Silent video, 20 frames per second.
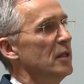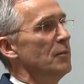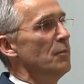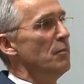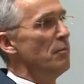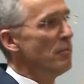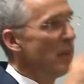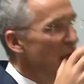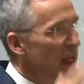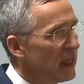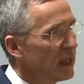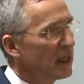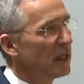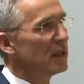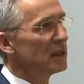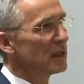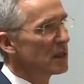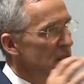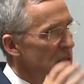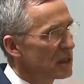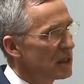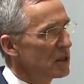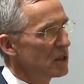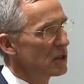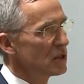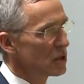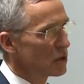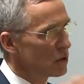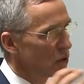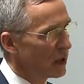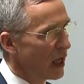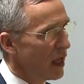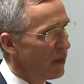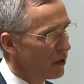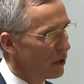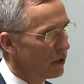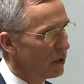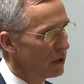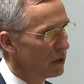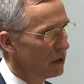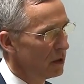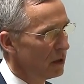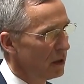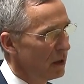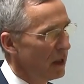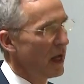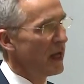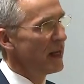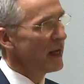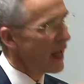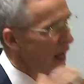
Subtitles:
making decisions together and